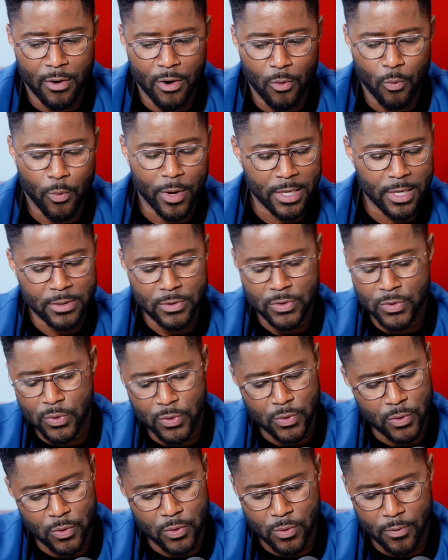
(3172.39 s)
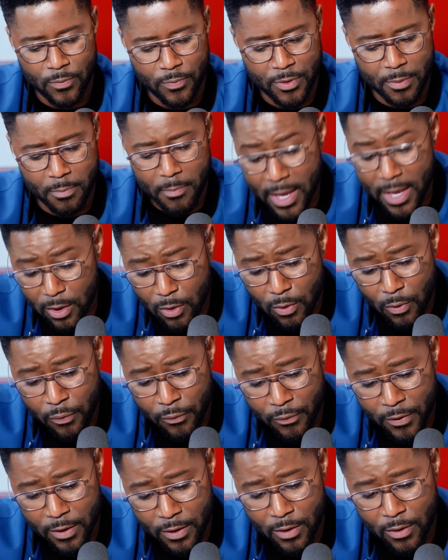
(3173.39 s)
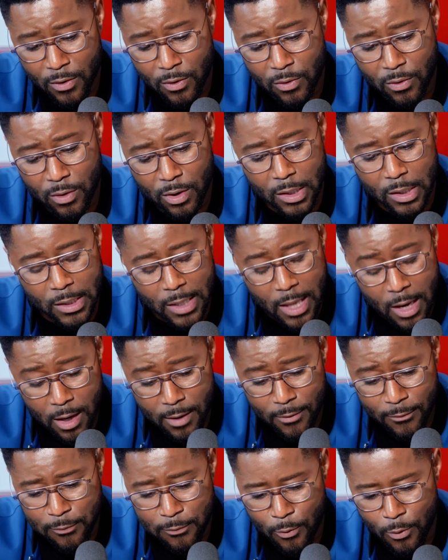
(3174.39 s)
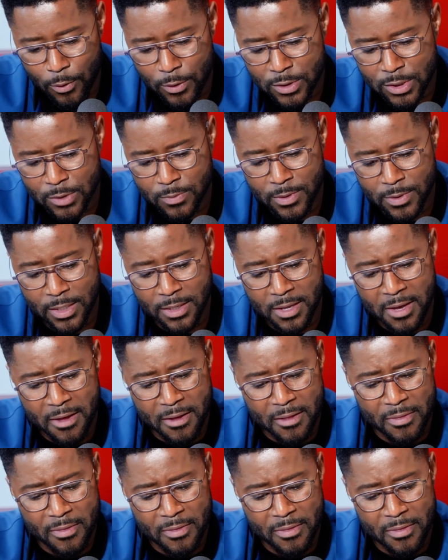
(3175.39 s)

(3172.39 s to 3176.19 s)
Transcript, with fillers: went into the medical field, law enforcement,